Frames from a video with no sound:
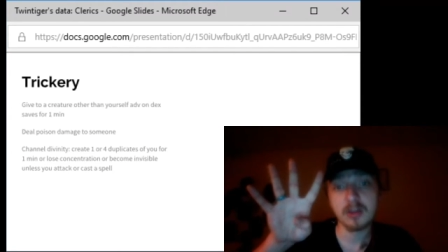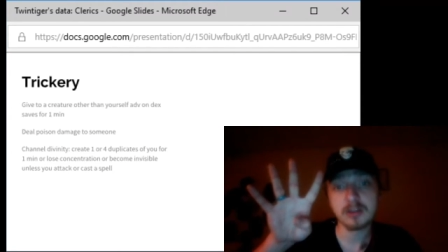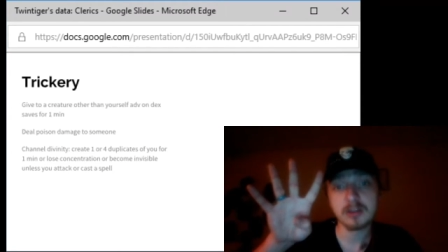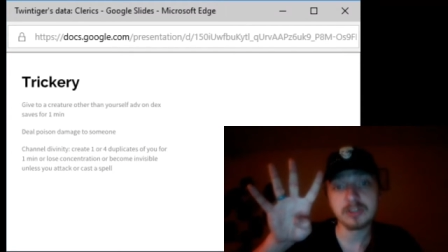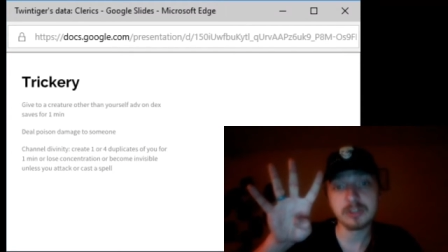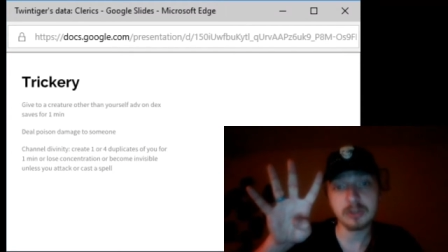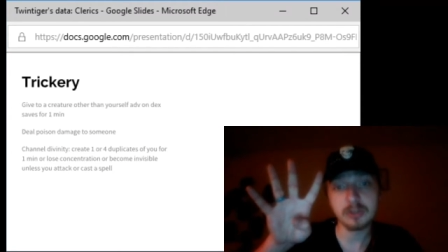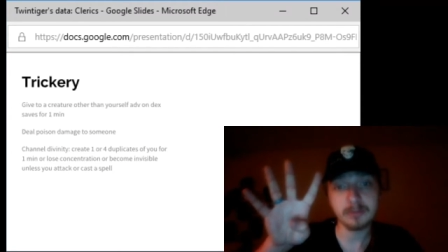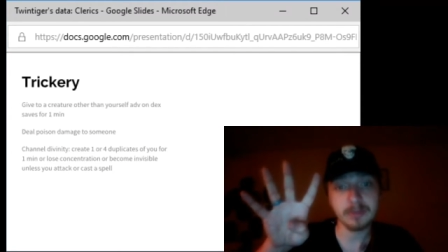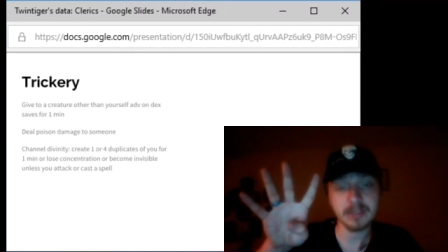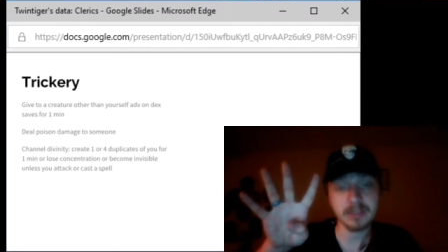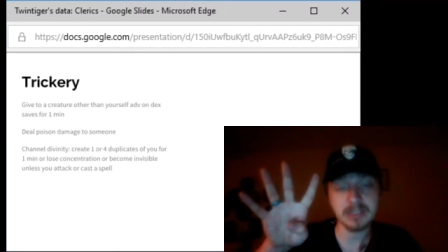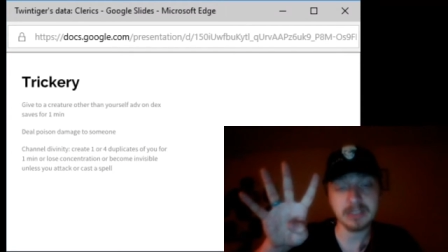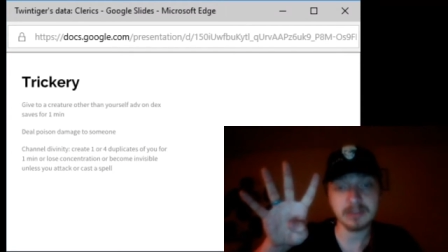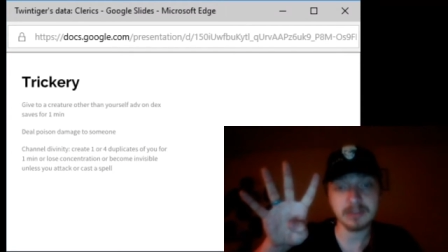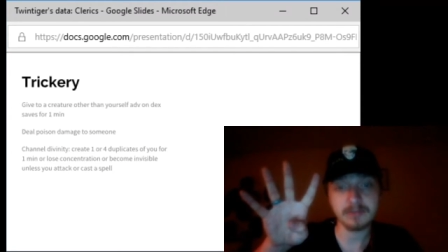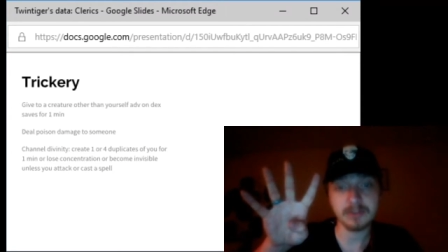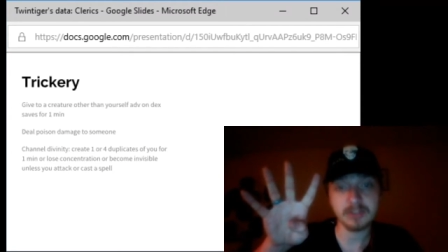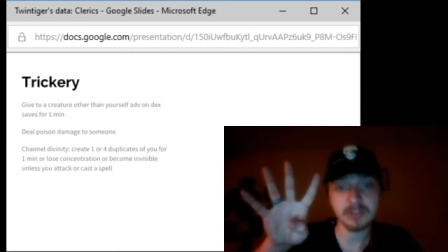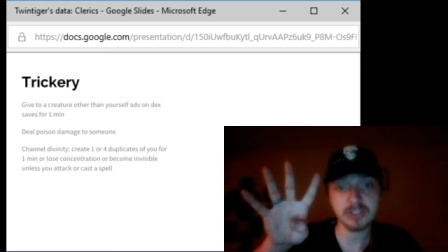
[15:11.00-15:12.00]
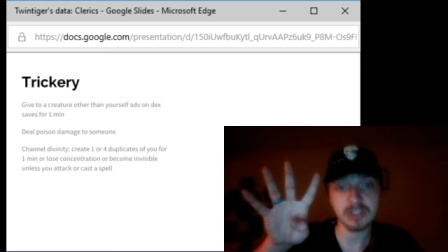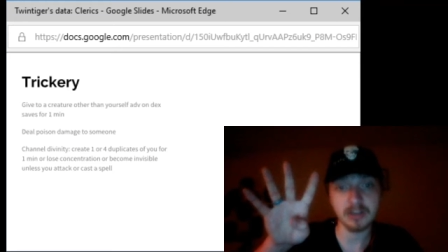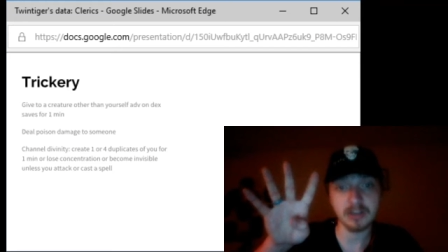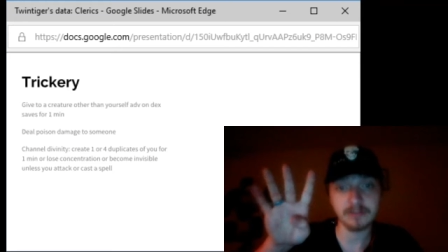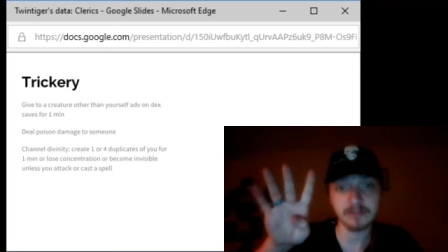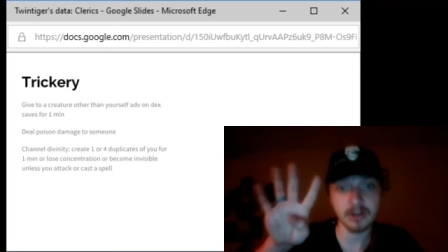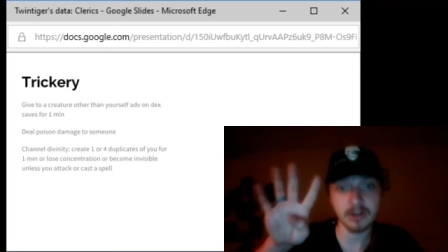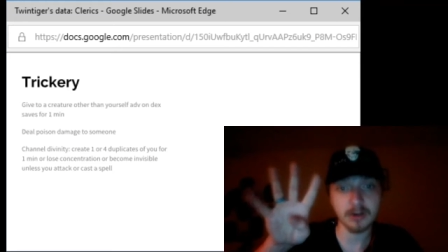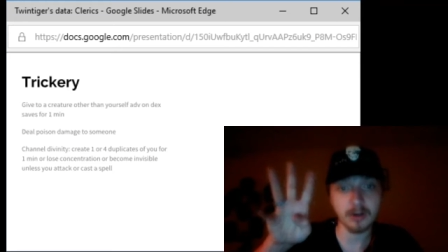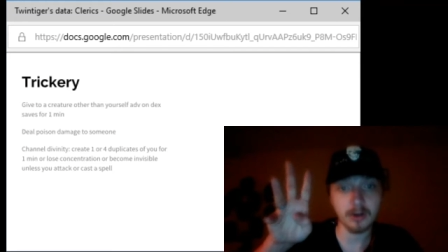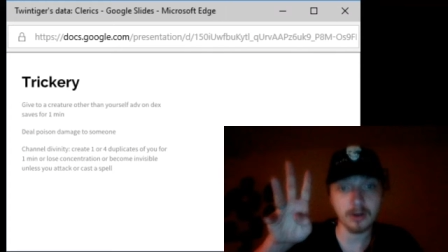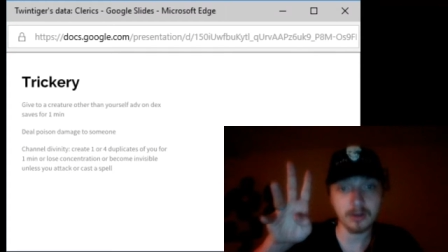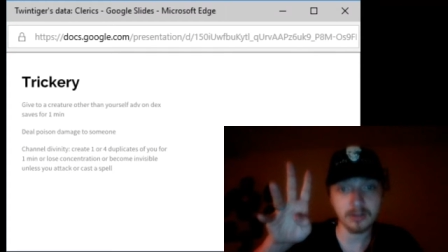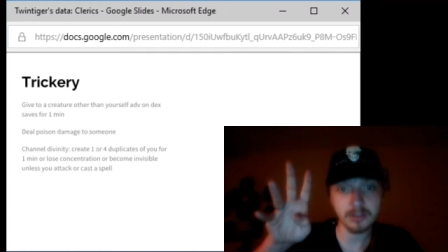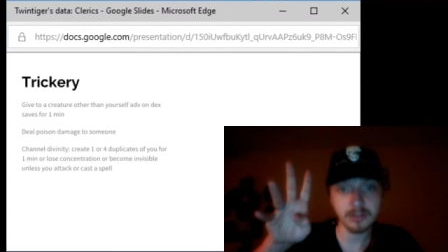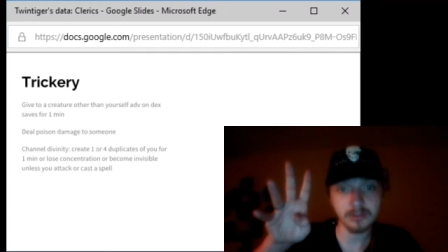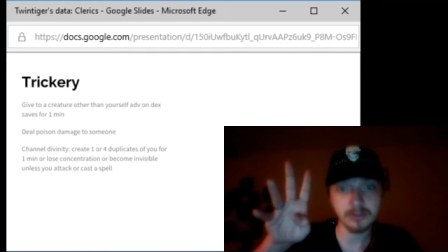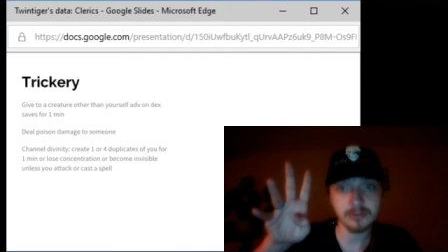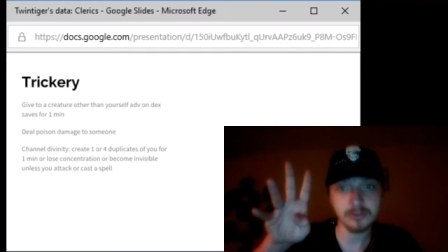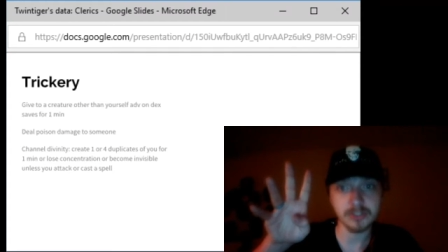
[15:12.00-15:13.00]
duplicates of yourself that are all
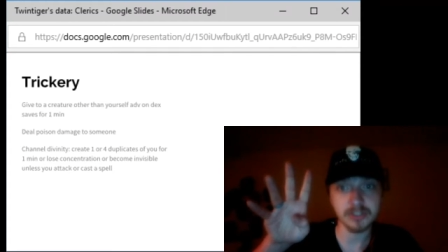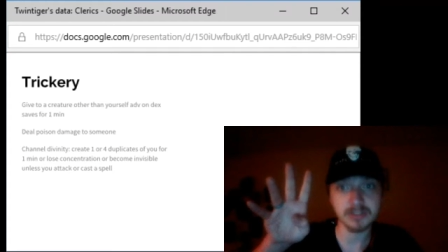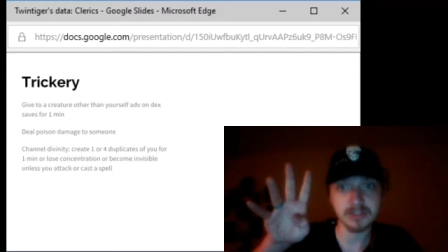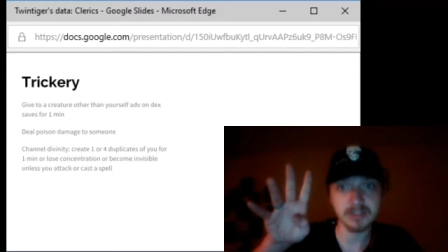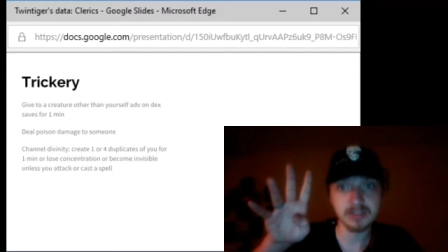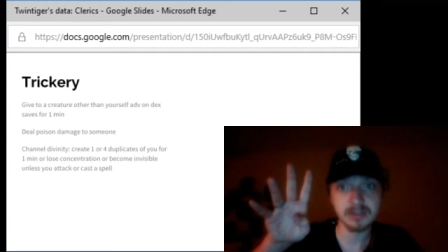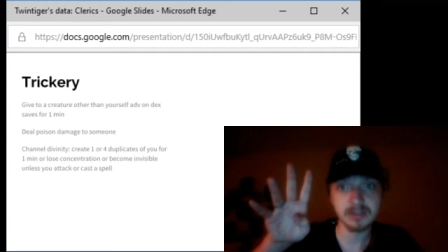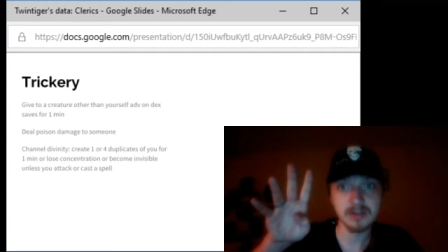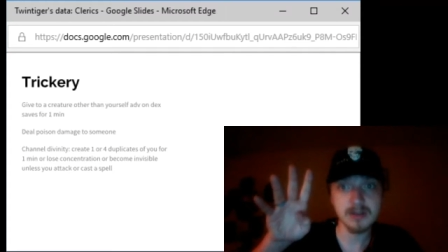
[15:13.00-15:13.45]
illusions